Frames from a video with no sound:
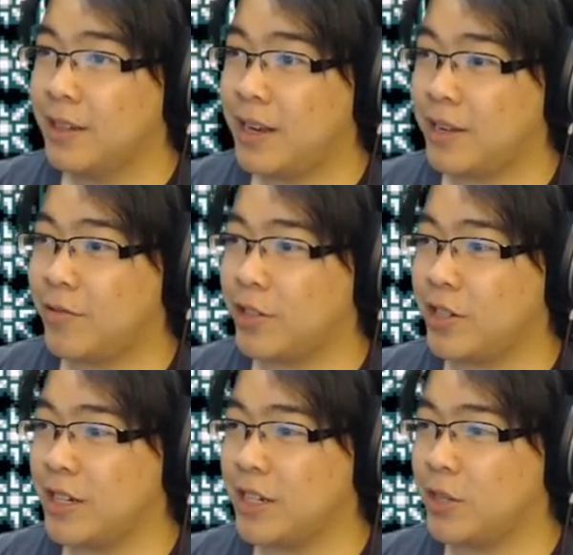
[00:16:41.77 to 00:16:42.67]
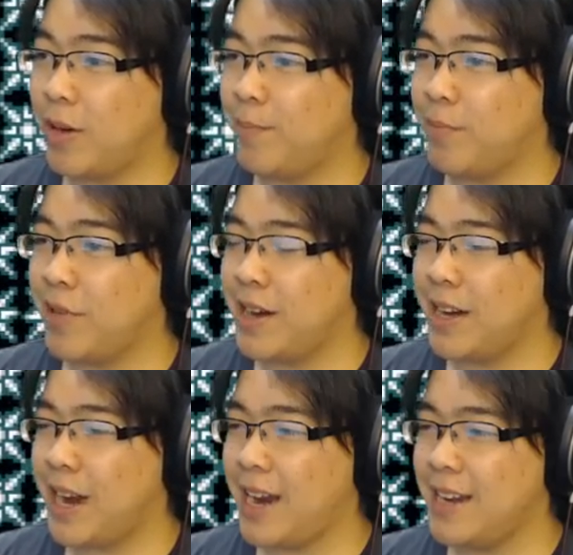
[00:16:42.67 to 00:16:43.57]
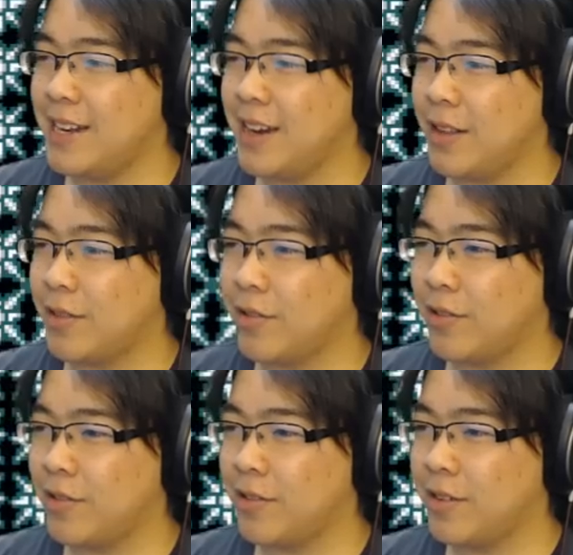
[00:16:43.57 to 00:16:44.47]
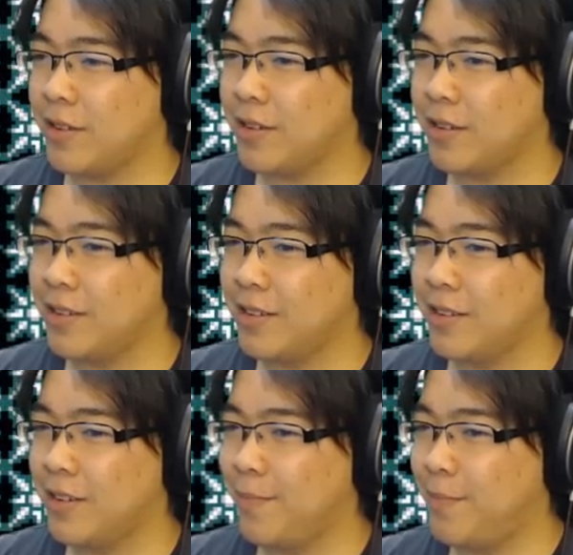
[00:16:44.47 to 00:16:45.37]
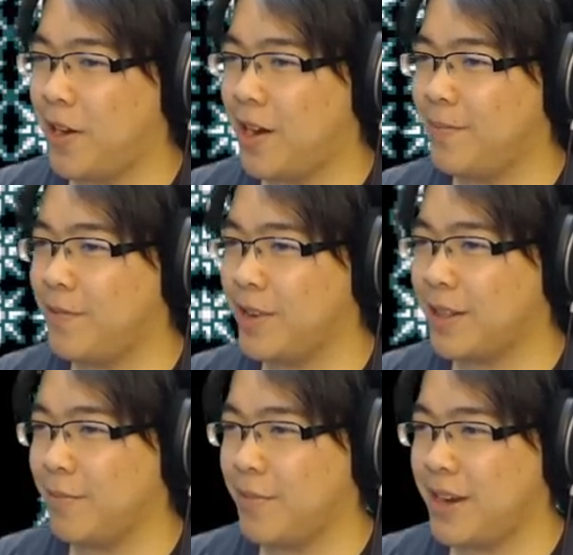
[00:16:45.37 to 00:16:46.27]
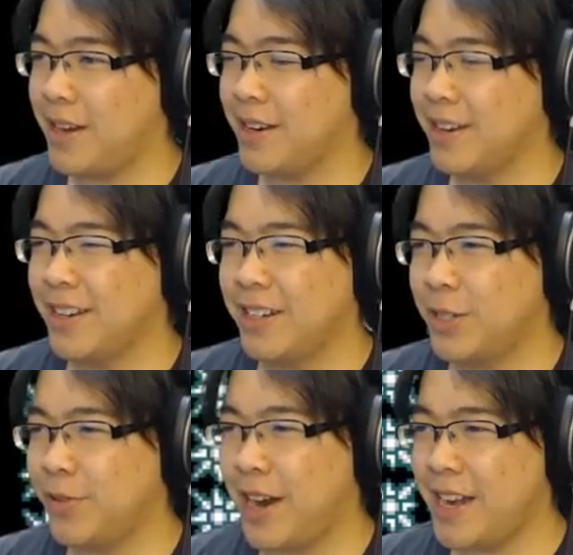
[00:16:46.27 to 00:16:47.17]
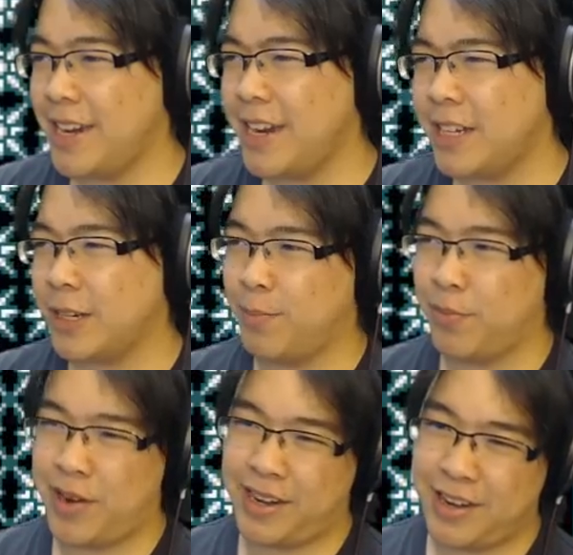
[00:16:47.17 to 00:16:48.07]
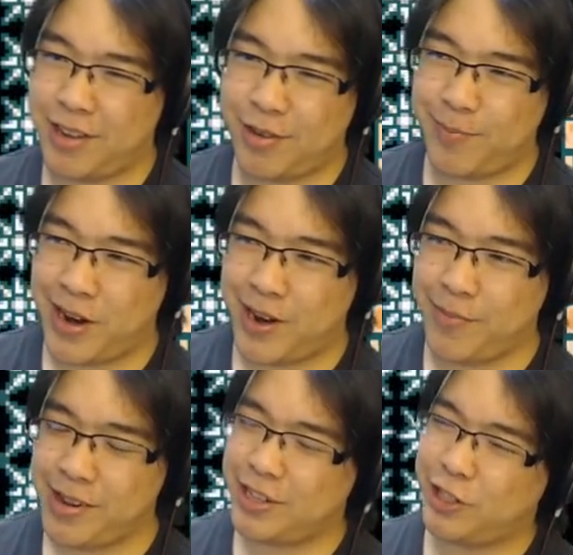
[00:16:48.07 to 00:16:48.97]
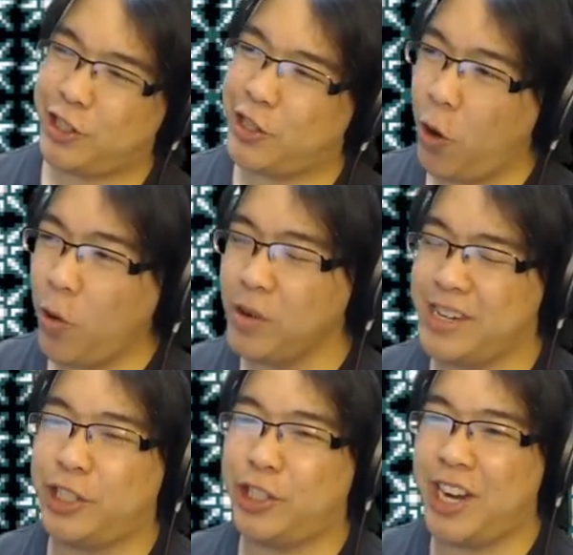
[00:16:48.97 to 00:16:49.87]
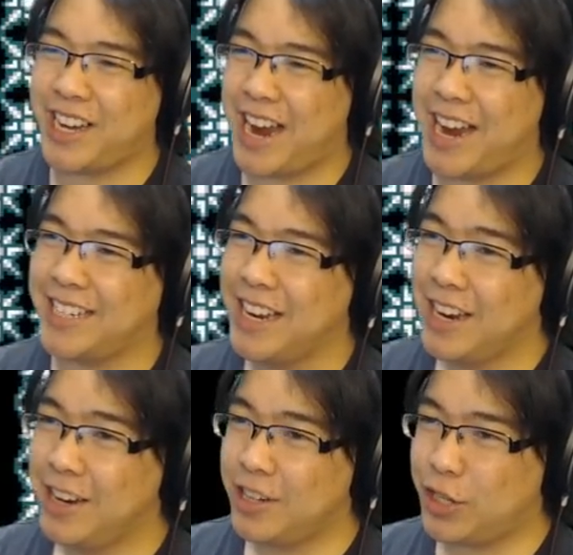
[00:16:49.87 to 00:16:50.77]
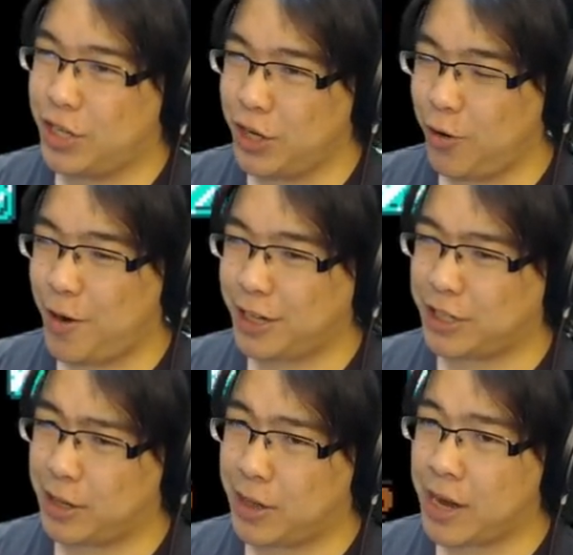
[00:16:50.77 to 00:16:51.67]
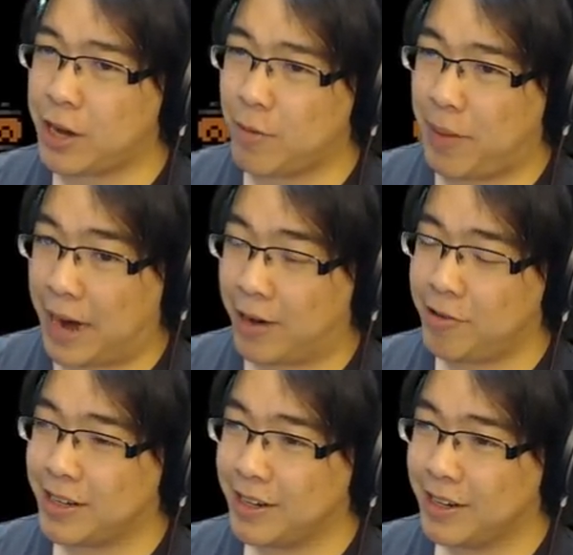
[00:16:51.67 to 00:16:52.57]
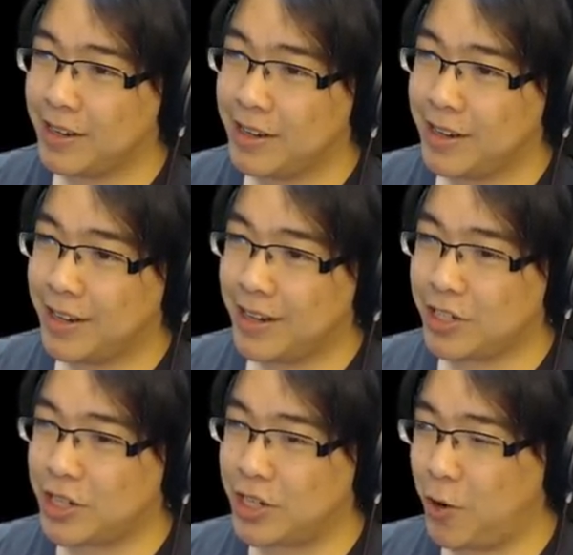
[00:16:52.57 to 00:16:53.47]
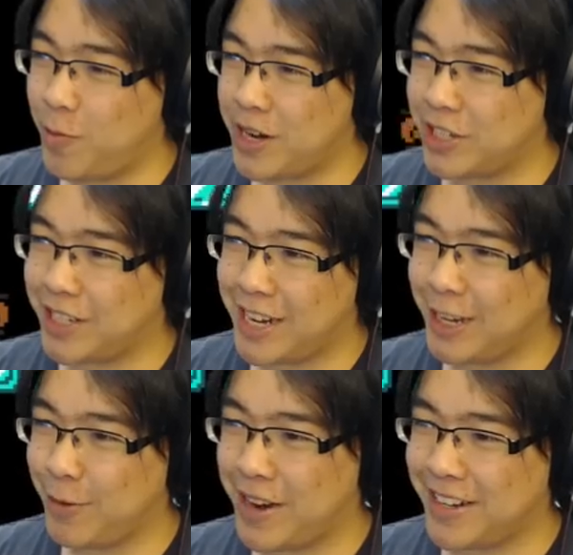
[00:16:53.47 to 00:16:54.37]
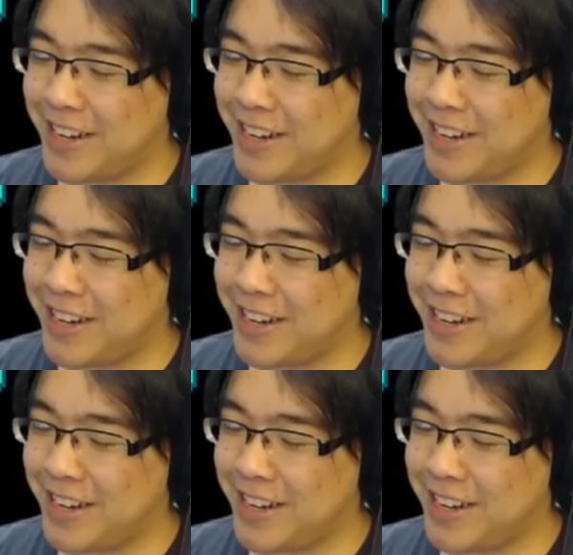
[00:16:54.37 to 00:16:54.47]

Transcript: Now the question is, do I bring another bomb with me? Do I need to bring another bomb with me? Holy shit, guys! There's so much to think about! There's so much to think about.